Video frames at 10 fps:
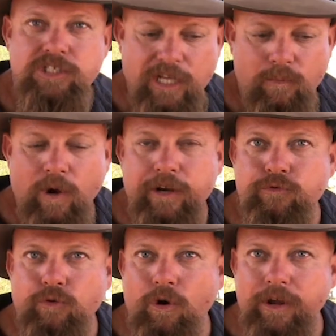Just some way to
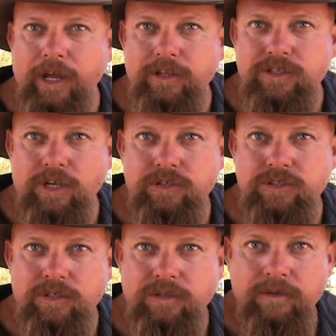dry it out and
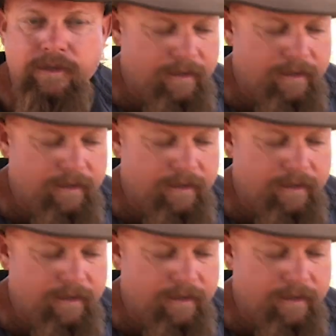toast it.